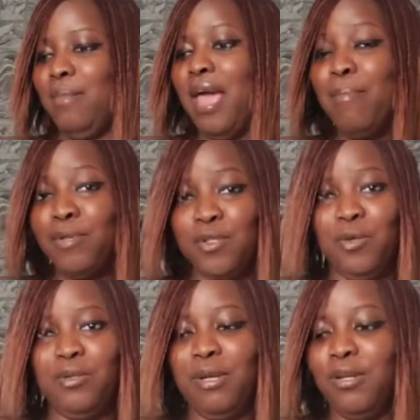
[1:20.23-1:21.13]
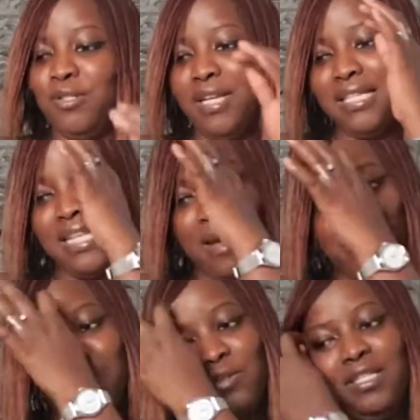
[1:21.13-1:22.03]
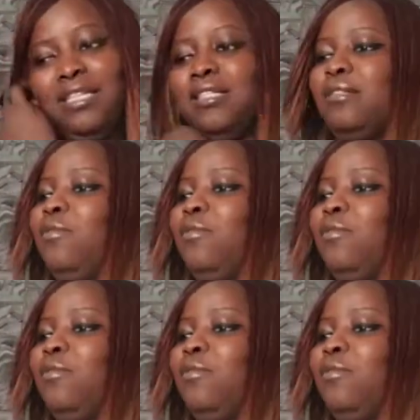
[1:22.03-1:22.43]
episode, because today's episode is